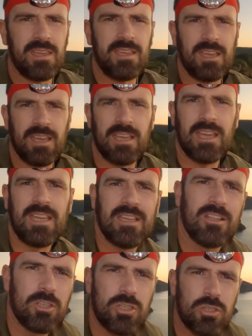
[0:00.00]
aka
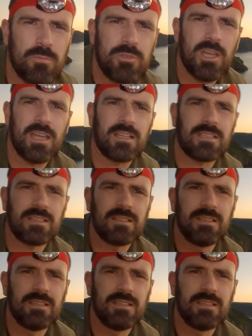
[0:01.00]
the subject.